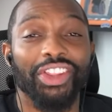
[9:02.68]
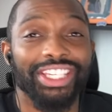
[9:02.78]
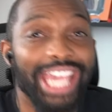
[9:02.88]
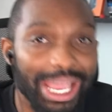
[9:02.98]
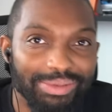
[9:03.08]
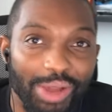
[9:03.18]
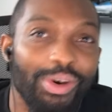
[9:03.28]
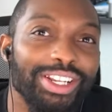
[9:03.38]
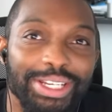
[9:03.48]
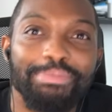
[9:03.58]
the capes. I
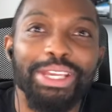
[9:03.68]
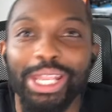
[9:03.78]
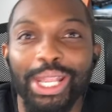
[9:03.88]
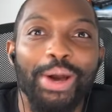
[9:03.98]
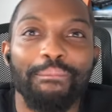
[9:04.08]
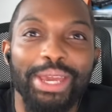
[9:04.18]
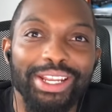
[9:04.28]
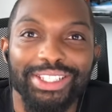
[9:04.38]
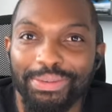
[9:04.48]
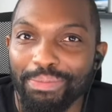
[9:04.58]
want it to be a little
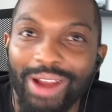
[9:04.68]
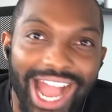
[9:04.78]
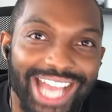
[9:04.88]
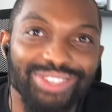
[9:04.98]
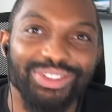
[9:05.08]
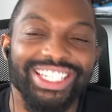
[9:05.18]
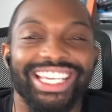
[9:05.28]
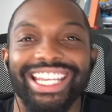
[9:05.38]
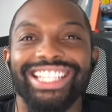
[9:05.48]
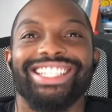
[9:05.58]
bit of surprise when you
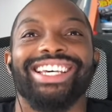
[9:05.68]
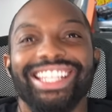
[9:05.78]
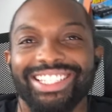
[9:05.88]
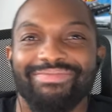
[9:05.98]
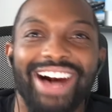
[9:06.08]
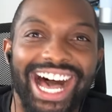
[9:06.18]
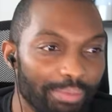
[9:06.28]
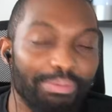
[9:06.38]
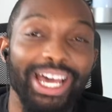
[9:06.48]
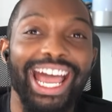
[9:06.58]
get into this
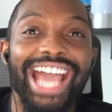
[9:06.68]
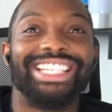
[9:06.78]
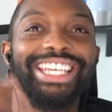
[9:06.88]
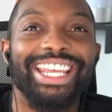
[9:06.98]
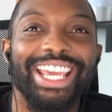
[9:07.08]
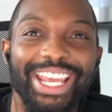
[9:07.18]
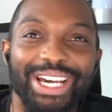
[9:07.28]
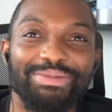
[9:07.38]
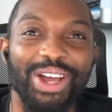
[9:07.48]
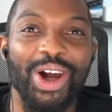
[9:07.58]
mod. But I did hit
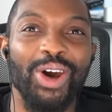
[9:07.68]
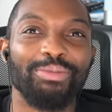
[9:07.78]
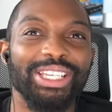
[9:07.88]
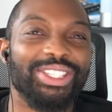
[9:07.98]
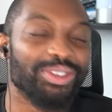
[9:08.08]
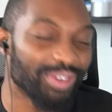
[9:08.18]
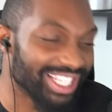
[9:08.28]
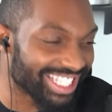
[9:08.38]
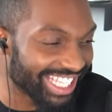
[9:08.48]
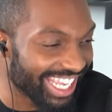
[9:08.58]
up the homie
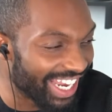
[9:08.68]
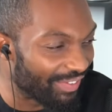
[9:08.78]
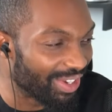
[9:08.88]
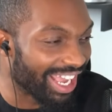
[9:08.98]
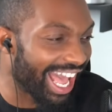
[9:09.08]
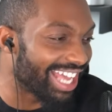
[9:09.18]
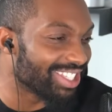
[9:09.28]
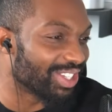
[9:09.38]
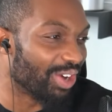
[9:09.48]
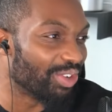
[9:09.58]
Twisted. If you
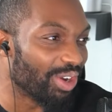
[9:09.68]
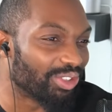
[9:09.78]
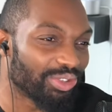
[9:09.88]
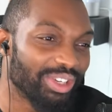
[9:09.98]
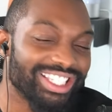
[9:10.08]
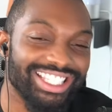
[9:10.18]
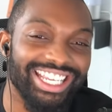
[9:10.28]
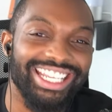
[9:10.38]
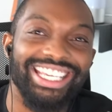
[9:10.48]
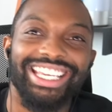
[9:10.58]
guys don't know
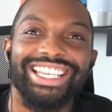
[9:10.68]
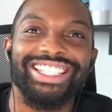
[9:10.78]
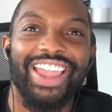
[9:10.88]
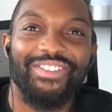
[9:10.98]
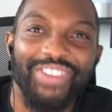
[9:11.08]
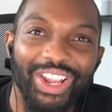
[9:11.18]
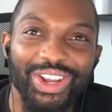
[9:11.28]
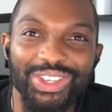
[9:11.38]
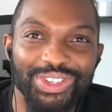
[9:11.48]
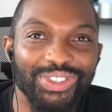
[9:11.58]
Twisted, he is a
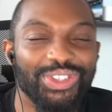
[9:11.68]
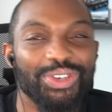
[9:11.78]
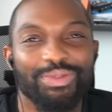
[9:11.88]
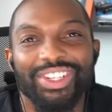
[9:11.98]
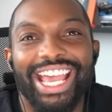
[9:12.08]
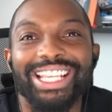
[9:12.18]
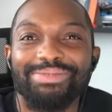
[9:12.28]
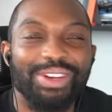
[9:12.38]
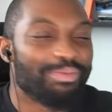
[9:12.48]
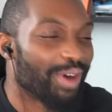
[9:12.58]
fellow YouTuber that
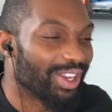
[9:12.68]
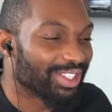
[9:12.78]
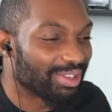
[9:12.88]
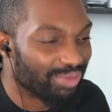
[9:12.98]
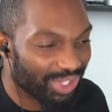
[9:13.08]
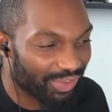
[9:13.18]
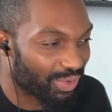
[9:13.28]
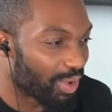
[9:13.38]
has been a part of this community for a